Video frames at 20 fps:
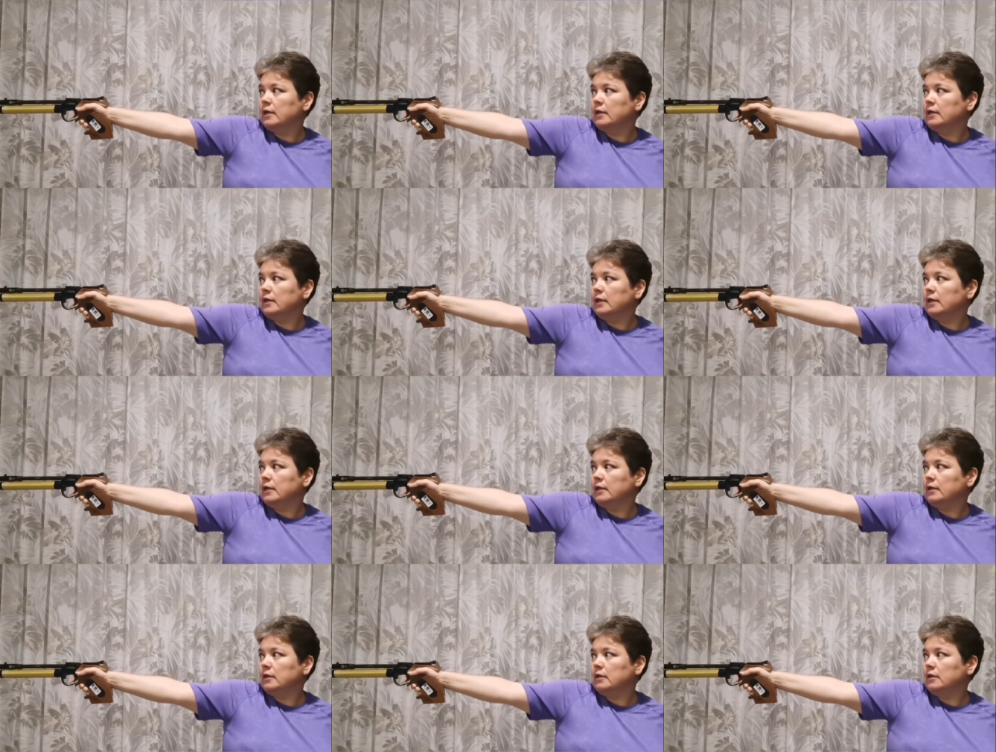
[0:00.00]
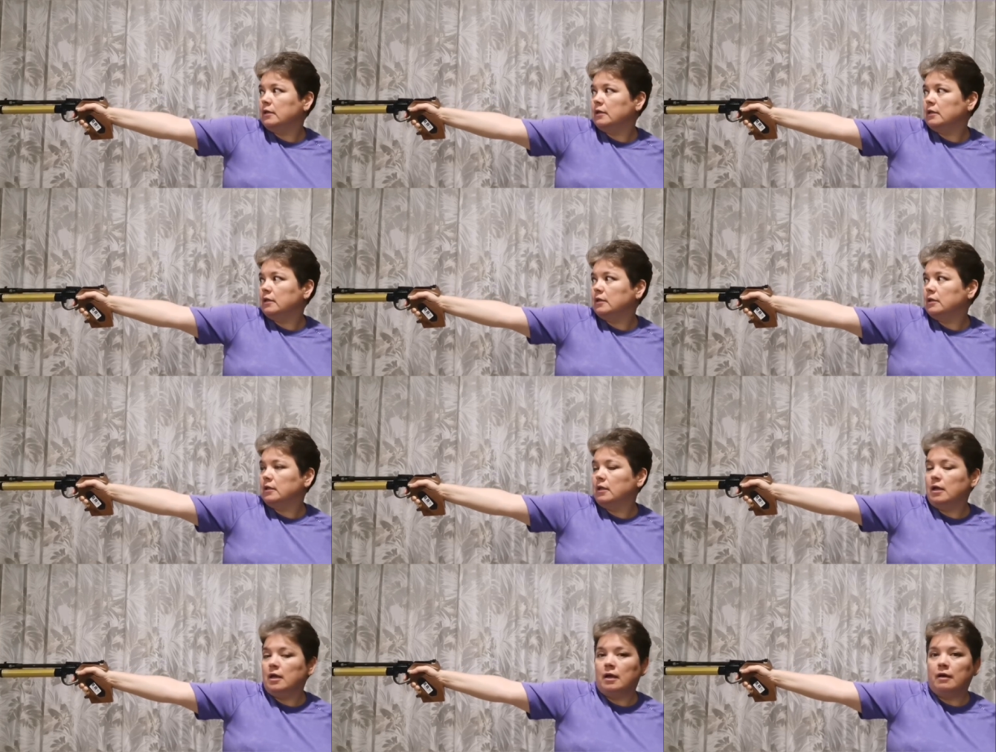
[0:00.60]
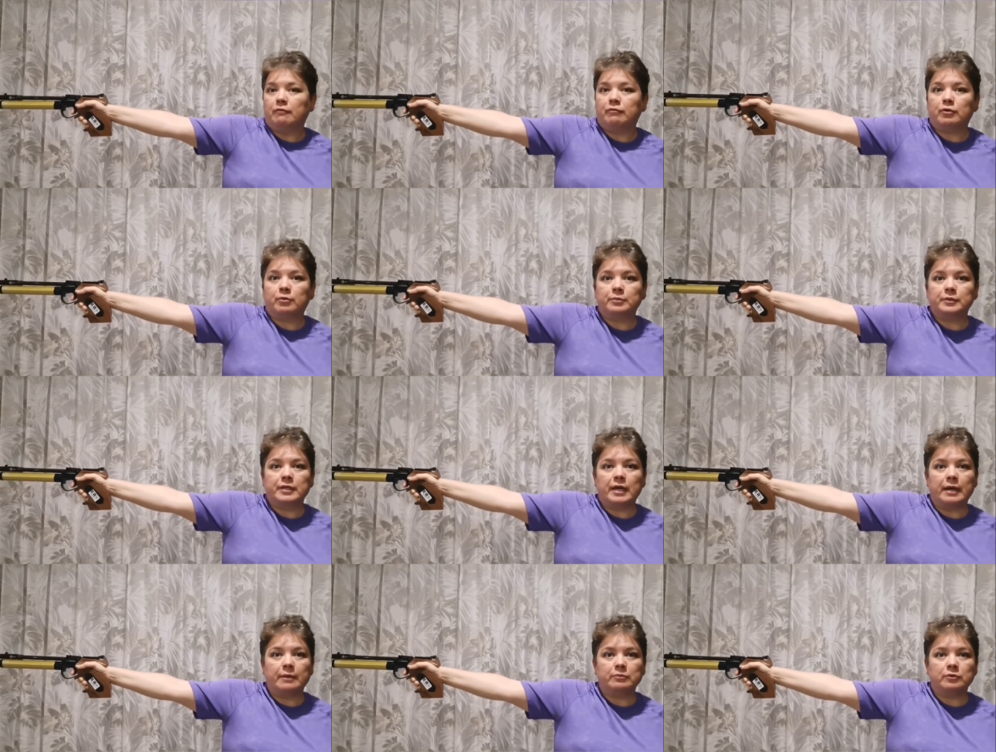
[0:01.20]
Again,
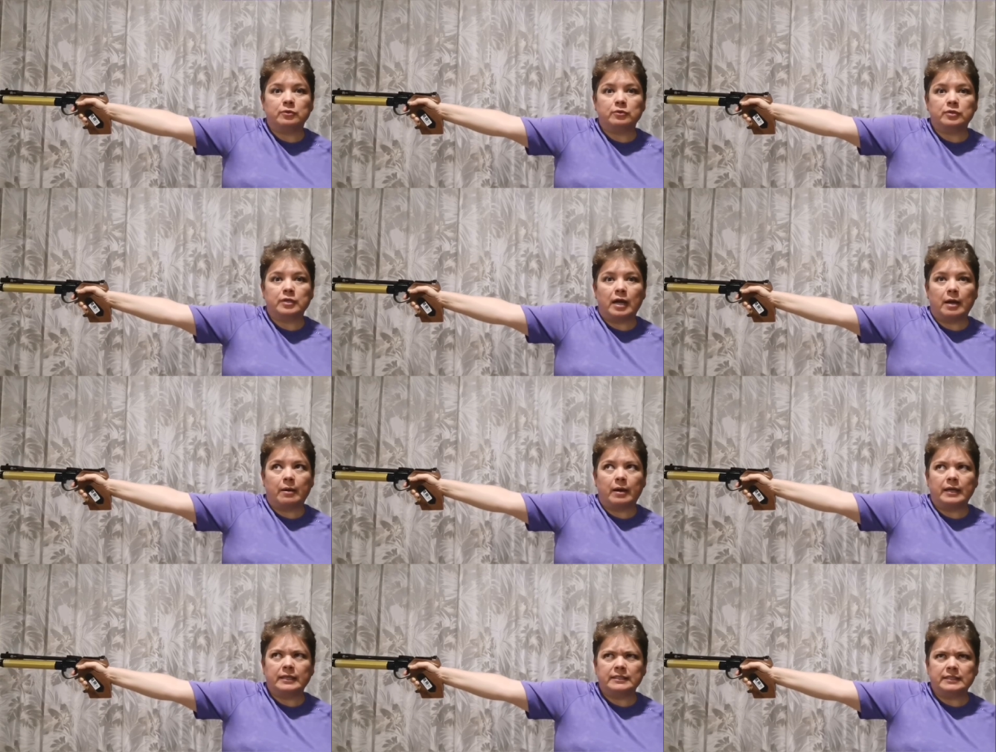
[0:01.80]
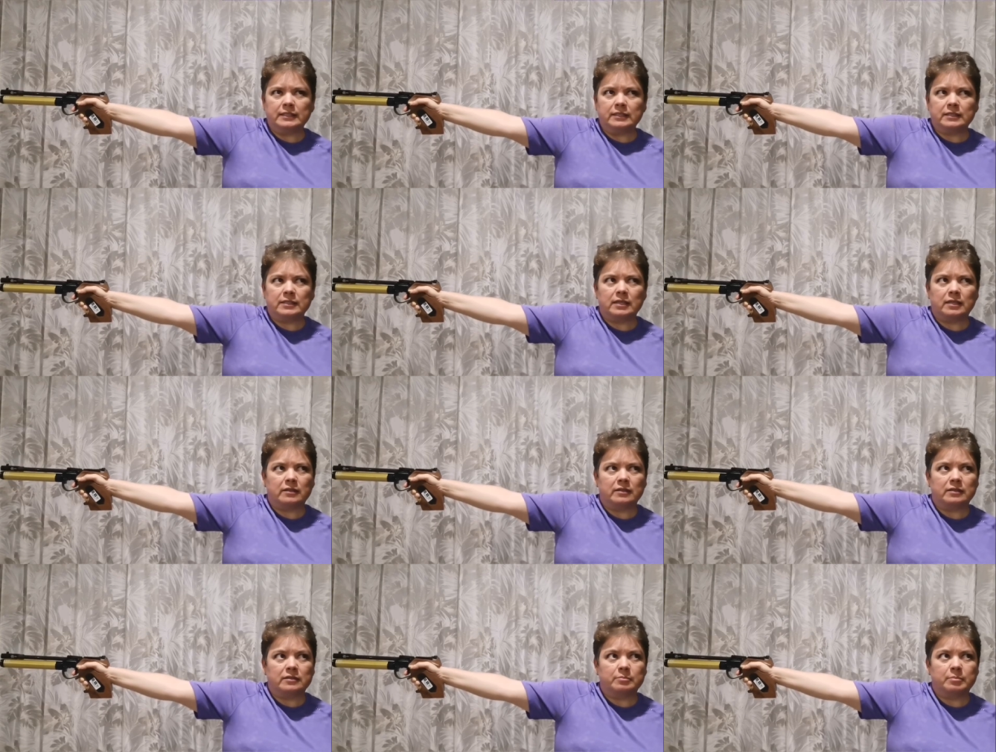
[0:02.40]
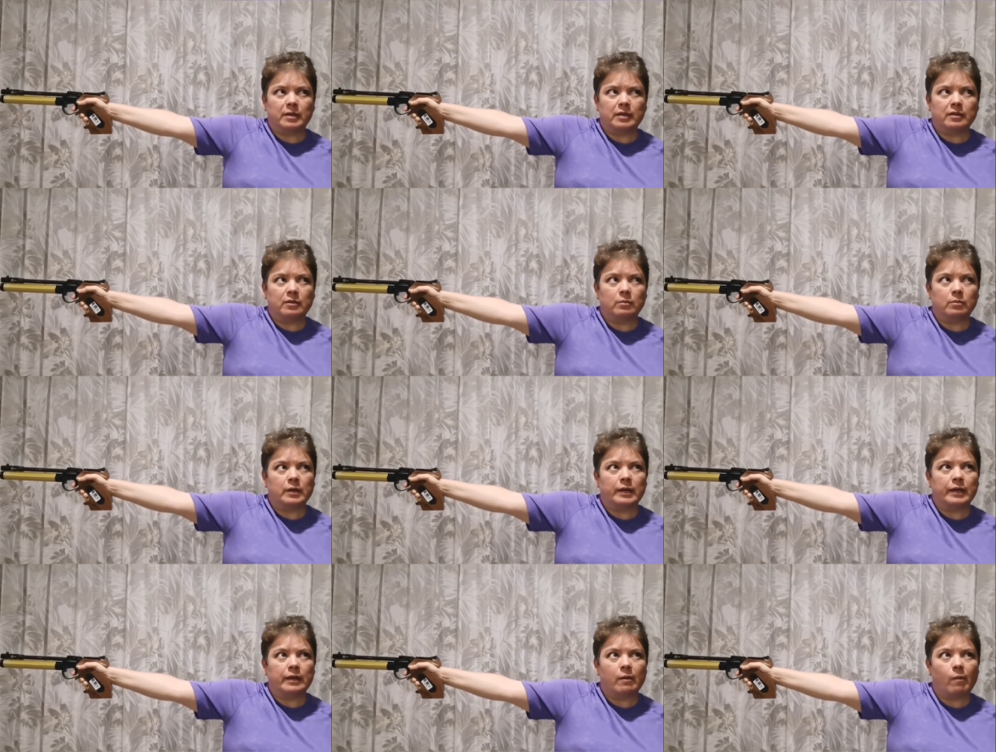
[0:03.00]
from time to time, I did tell this by the
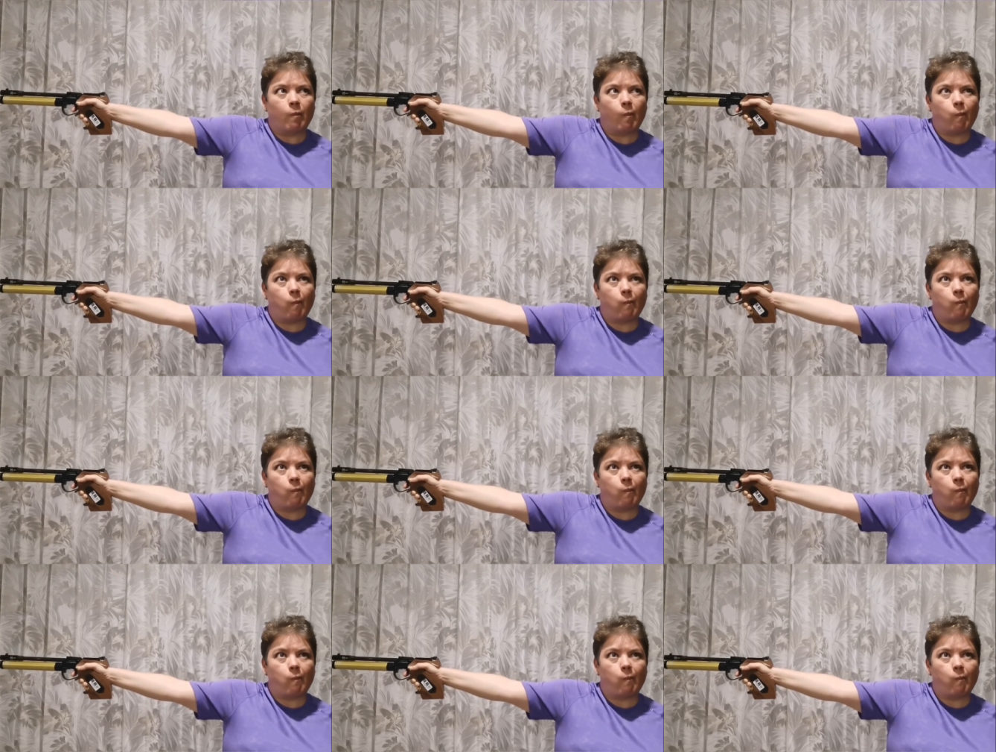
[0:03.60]
way,